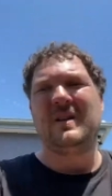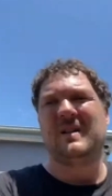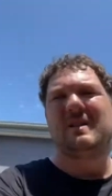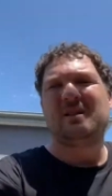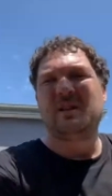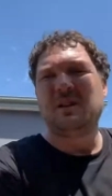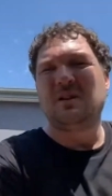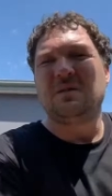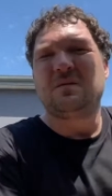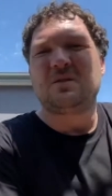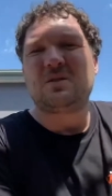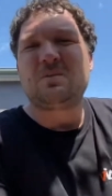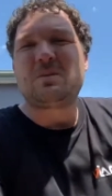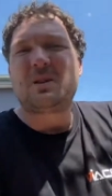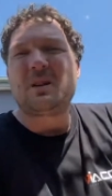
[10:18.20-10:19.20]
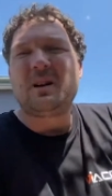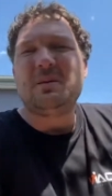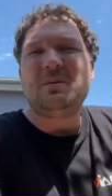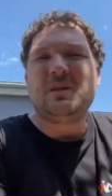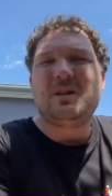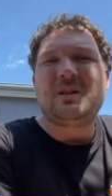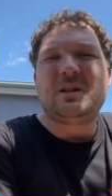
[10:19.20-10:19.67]
thank you for
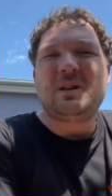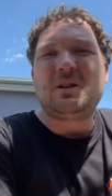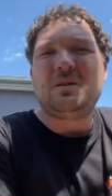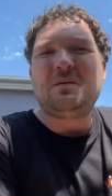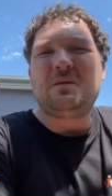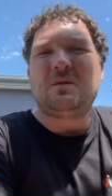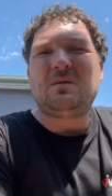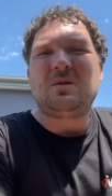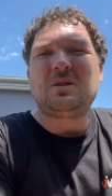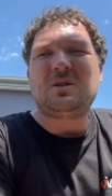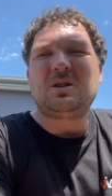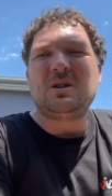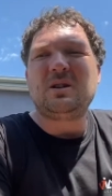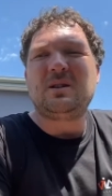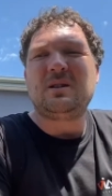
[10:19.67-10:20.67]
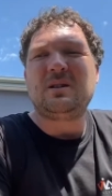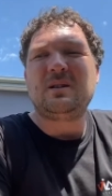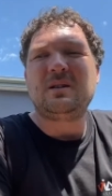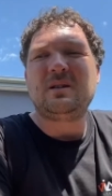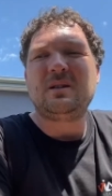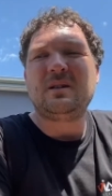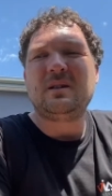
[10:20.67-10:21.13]
subscribing, thank you for watching,
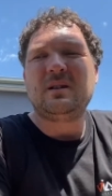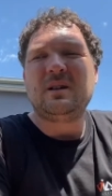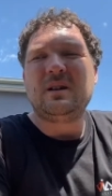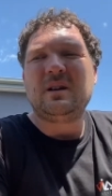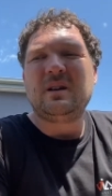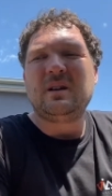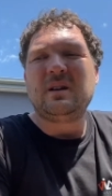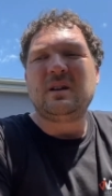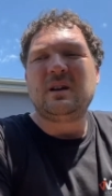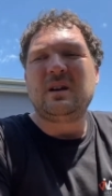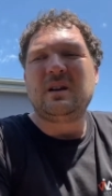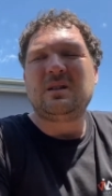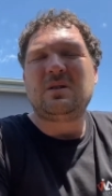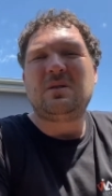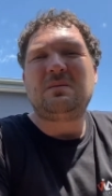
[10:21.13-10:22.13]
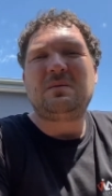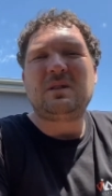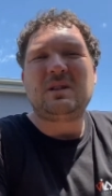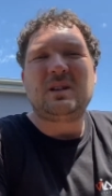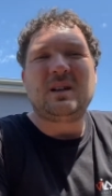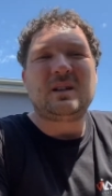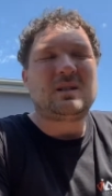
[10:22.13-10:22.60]
and
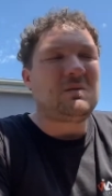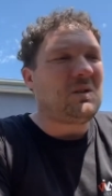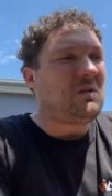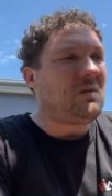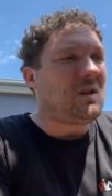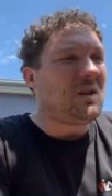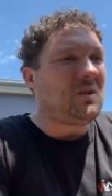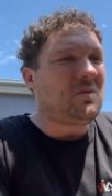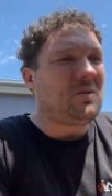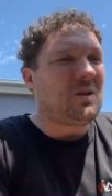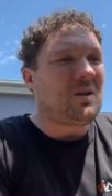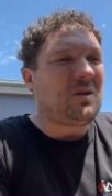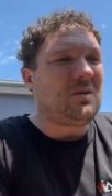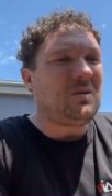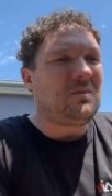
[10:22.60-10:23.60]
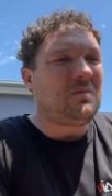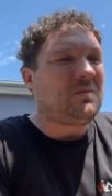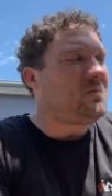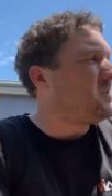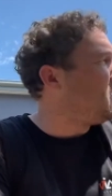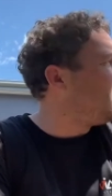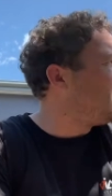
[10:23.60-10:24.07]
hopefully next week we can do
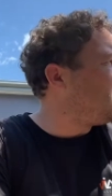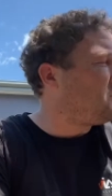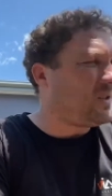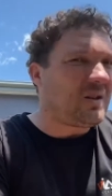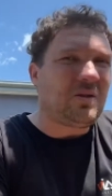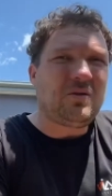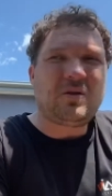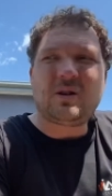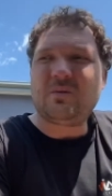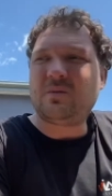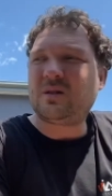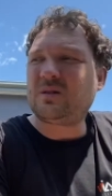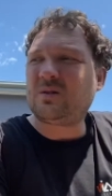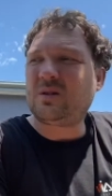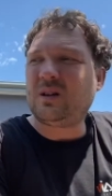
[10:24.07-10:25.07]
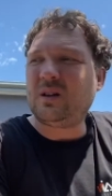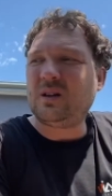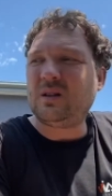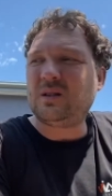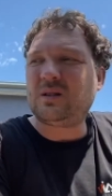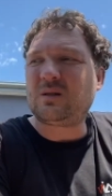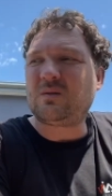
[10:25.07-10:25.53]
take out the cucumber,
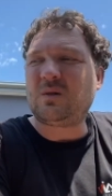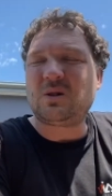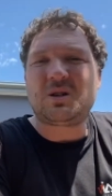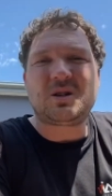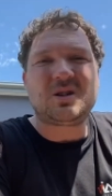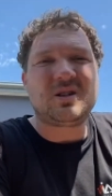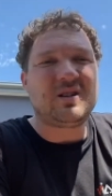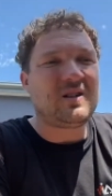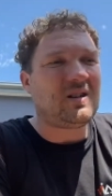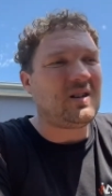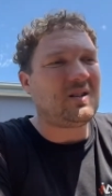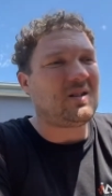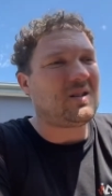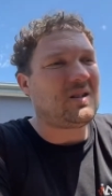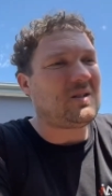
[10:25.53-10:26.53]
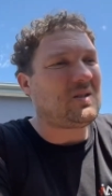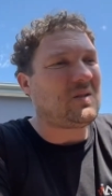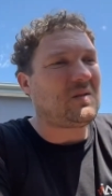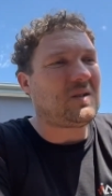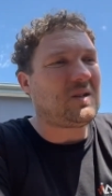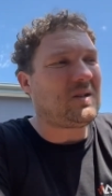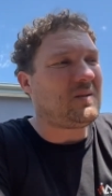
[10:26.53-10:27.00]
zucchini, squash, and the rest
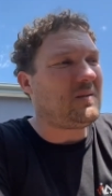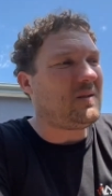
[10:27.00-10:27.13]
of the